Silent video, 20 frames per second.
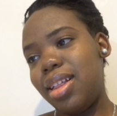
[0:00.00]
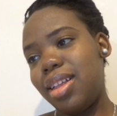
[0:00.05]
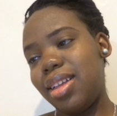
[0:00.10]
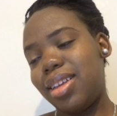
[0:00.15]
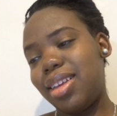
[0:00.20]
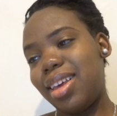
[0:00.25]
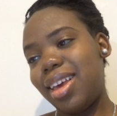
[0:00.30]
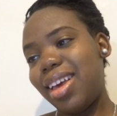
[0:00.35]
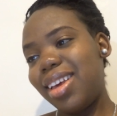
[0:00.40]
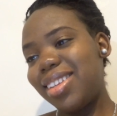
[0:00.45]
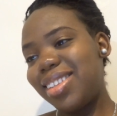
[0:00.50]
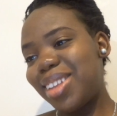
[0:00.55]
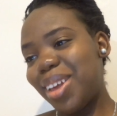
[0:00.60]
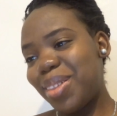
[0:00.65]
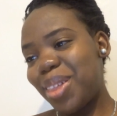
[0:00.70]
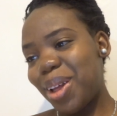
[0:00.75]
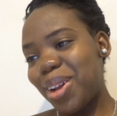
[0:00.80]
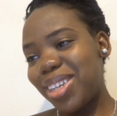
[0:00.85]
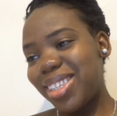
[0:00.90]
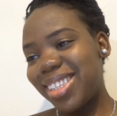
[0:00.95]
Okay,
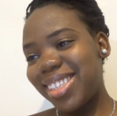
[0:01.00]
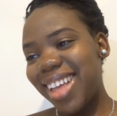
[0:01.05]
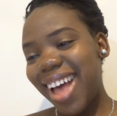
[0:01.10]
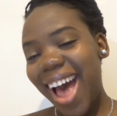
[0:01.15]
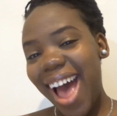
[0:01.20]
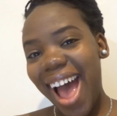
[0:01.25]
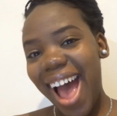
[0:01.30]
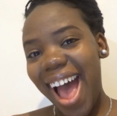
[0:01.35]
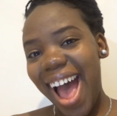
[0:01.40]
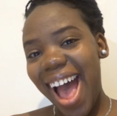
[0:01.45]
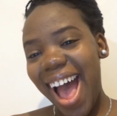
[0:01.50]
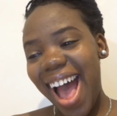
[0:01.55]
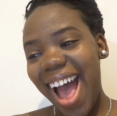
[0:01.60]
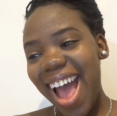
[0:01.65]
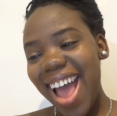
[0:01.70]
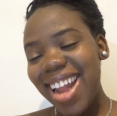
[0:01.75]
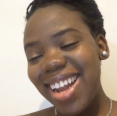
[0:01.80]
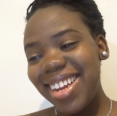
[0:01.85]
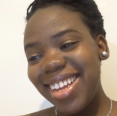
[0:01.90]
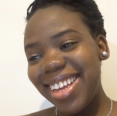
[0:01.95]
Snapchat is done.
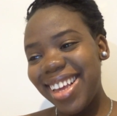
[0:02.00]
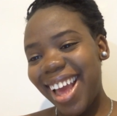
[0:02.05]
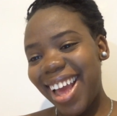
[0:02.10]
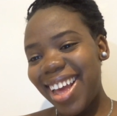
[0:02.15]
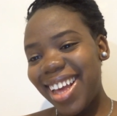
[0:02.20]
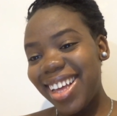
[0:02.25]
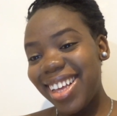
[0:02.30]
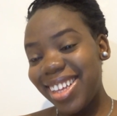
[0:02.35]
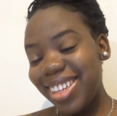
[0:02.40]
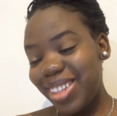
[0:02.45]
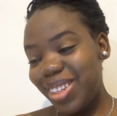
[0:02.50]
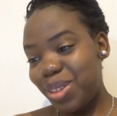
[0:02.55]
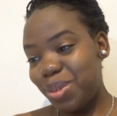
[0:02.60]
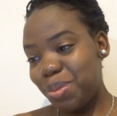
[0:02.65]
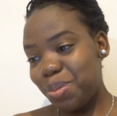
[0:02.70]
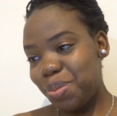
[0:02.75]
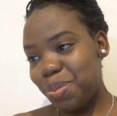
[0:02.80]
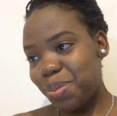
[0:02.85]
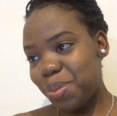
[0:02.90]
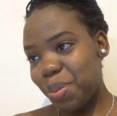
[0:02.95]
Yay!
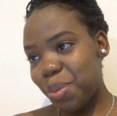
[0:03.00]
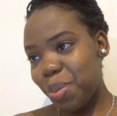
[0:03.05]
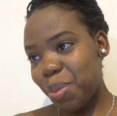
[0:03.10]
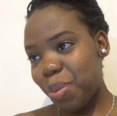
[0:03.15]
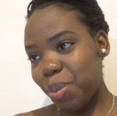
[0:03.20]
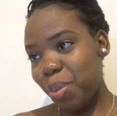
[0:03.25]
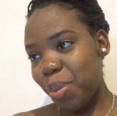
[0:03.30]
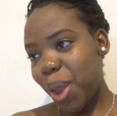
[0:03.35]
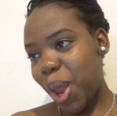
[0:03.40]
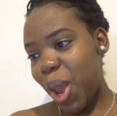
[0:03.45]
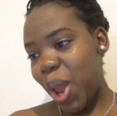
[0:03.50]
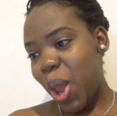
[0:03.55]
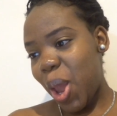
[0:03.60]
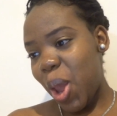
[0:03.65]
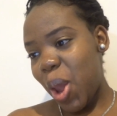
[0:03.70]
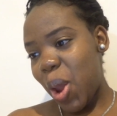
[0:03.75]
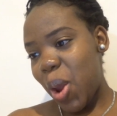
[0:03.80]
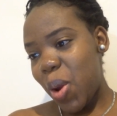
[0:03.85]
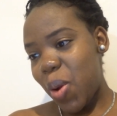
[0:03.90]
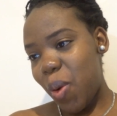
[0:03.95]

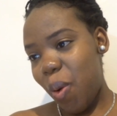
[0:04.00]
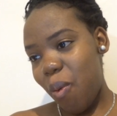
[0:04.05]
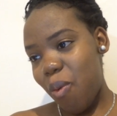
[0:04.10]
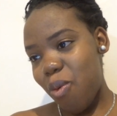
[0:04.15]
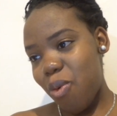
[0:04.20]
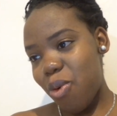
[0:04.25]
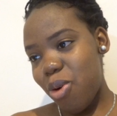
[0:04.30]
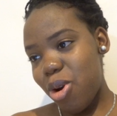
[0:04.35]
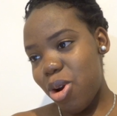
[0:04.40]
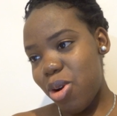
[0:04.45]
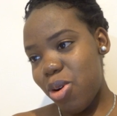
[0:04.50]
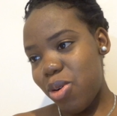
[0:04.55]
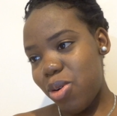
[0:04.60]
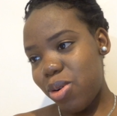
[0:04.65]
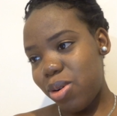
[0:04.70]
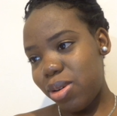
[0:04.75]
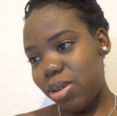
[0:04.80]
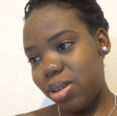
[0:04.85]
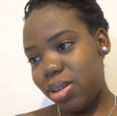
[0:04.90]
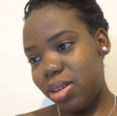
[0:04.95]

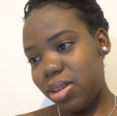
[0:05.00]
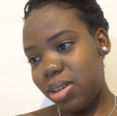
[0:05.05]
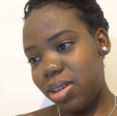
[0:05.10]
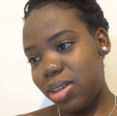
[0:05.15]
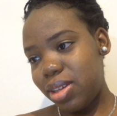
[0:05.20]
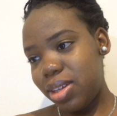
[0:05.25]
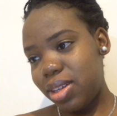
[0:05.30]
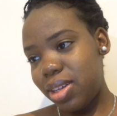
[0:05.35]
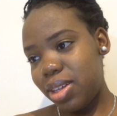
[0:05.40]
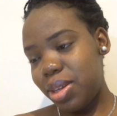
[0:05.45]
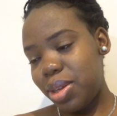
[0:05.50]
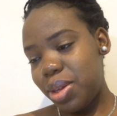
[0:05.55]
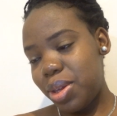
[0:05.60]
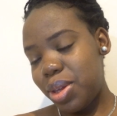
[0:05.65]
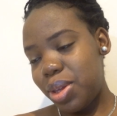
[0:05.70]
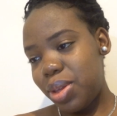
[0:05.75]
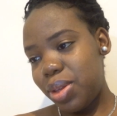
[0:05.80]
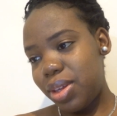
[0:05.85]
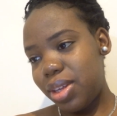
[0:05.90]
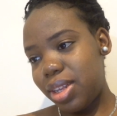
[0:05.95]
Girl.
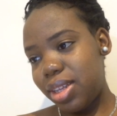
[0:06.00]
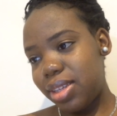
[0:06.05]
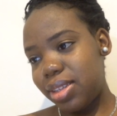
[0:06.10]
Can I